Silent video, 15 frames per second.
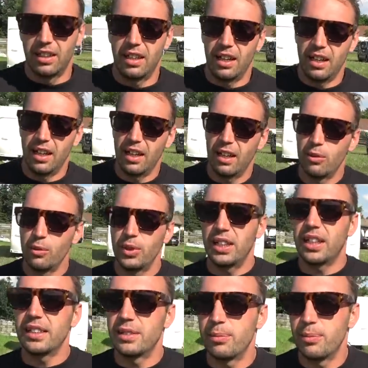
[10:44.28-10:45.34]
We'd
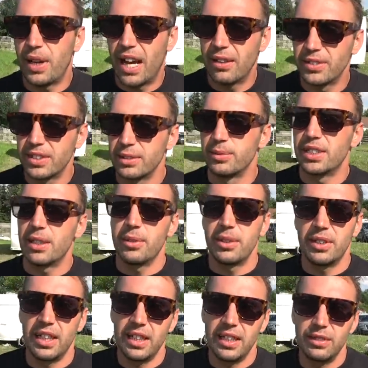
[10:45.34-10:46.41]
like to have some demo
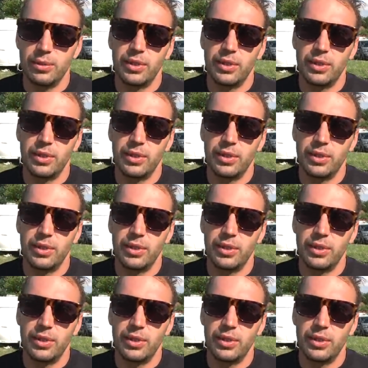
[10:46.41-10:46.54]
days.